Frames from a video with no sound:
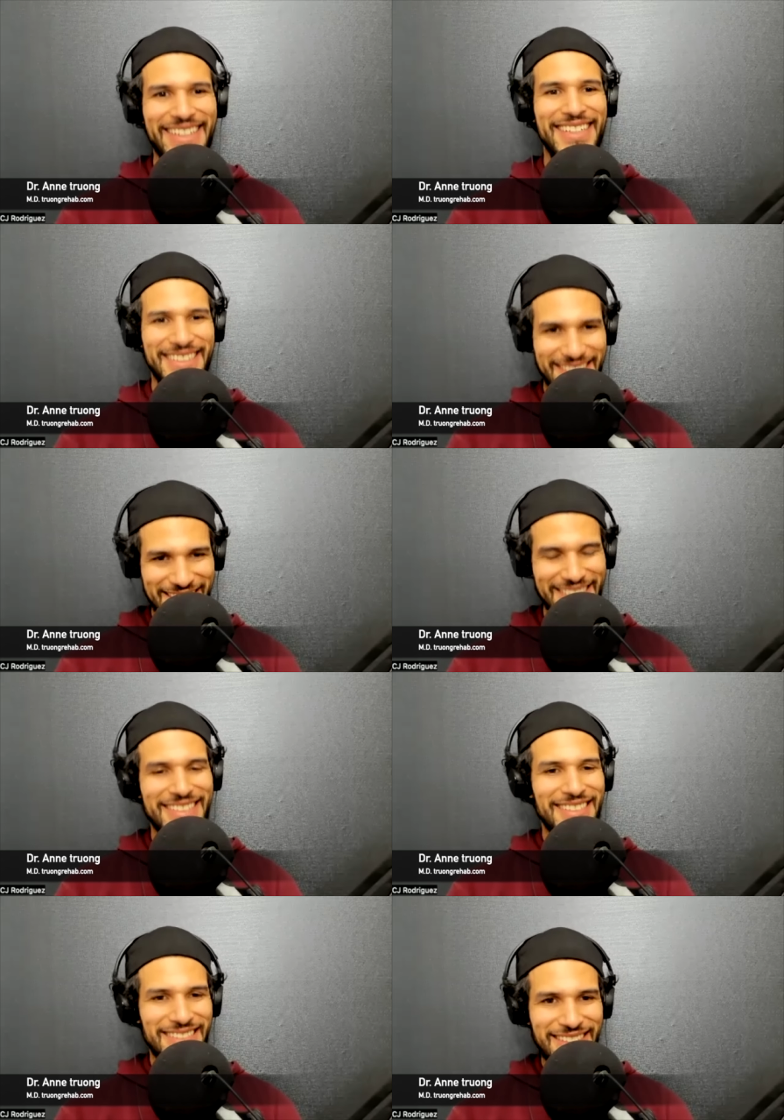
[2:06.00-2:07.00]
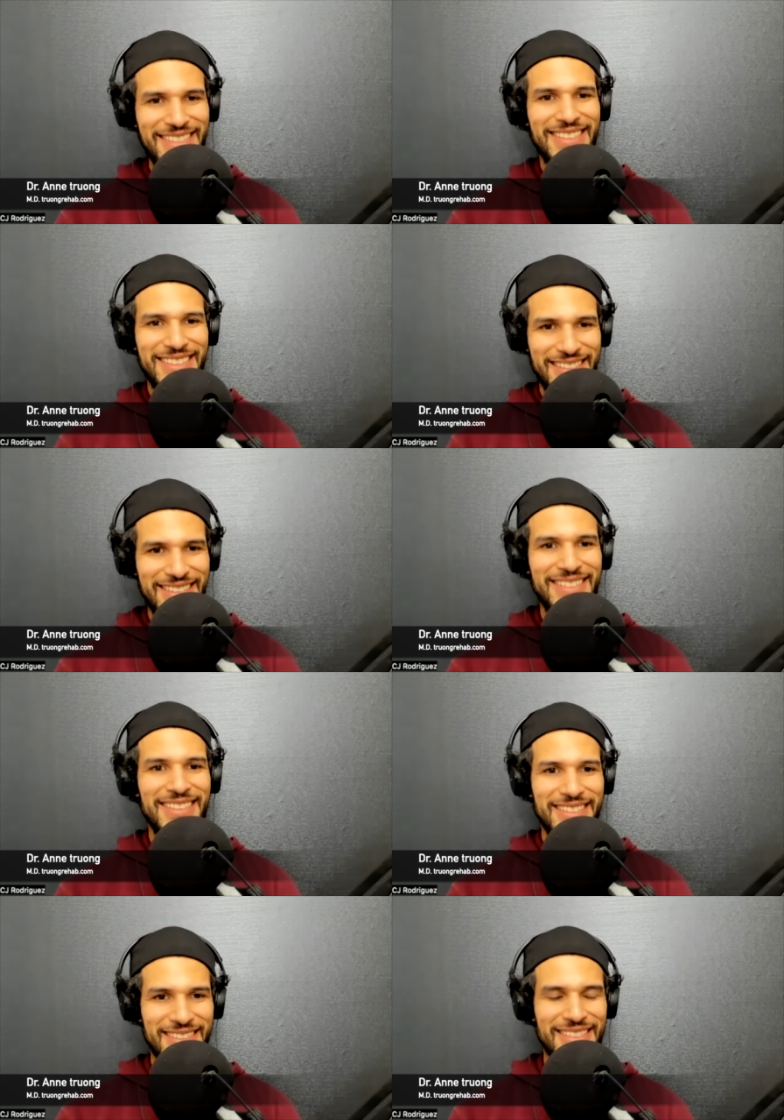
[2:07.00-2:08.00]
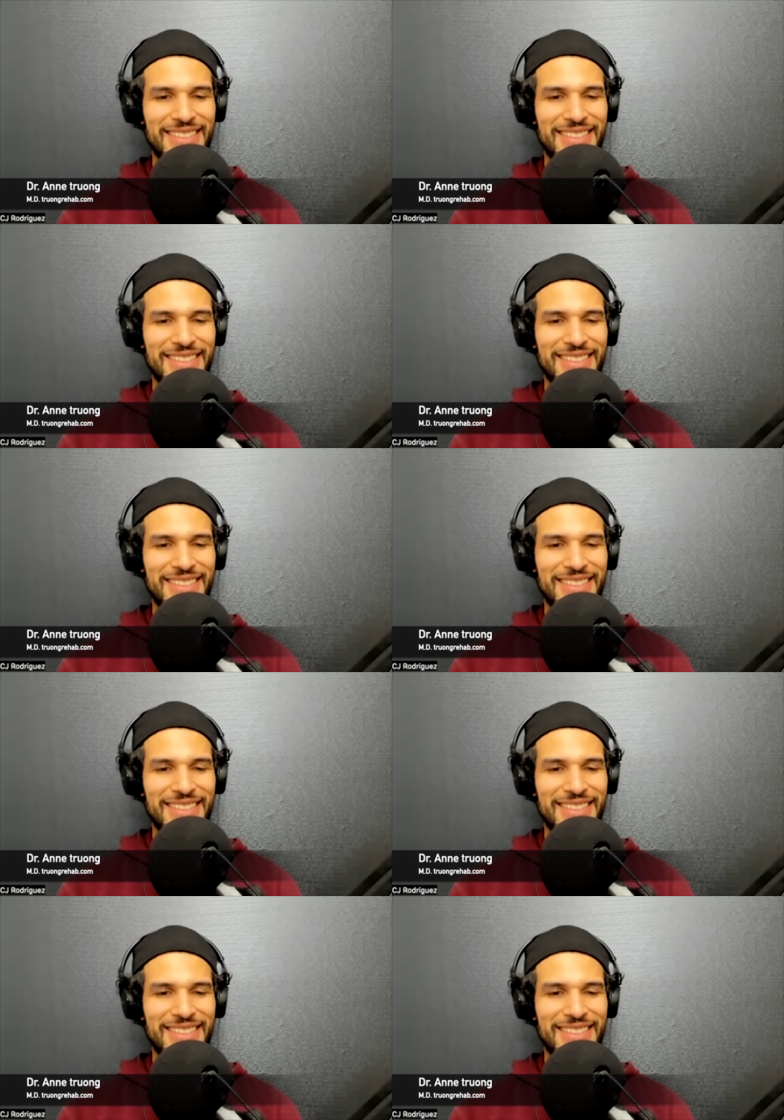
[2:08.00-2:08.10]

why do we go to the gym we go to the